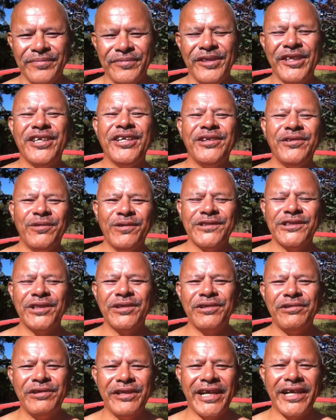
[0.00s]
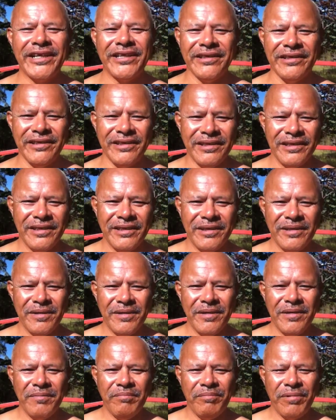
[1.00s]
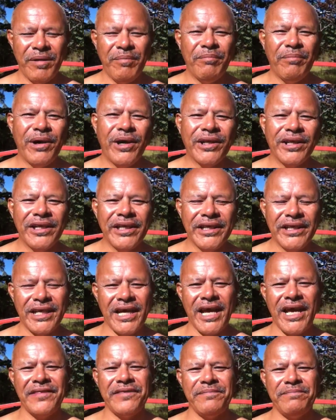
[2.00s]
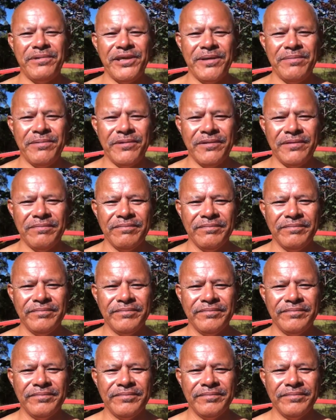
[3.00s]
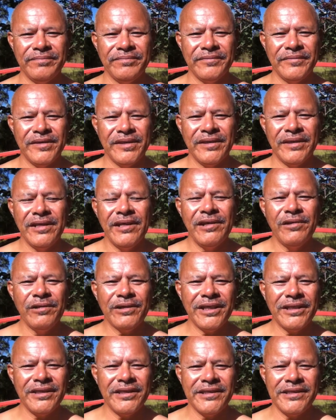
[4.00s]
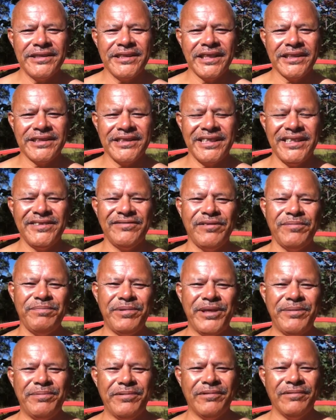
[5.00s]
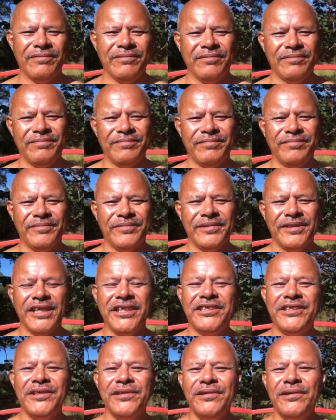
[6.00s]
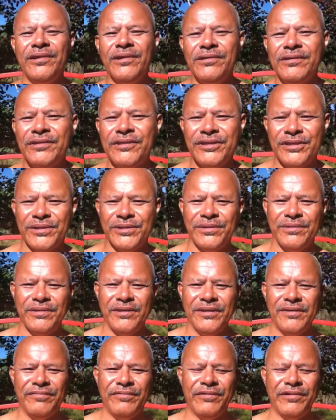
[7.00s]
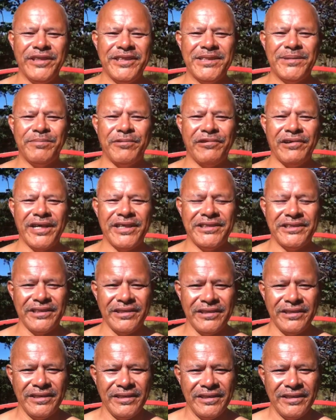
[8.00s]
You can also create it by modeling other people. Look at the successful people that you look to for inspiration.